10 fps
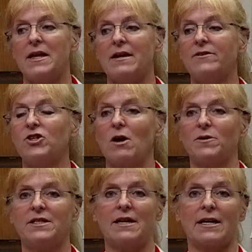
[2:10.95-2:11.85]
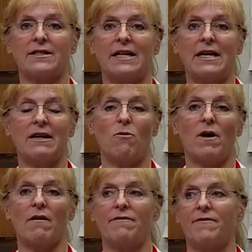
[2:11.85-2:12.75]
It shows things
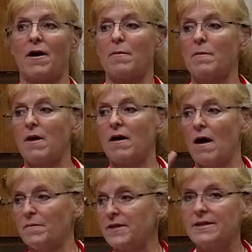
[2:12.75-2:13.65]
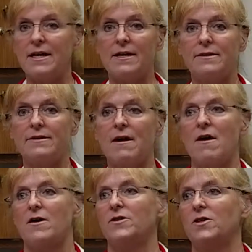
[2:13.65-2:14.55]
anywhere from gum disease
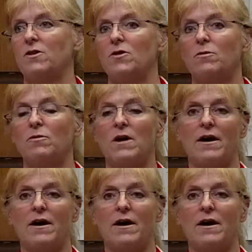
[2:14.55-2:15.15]
to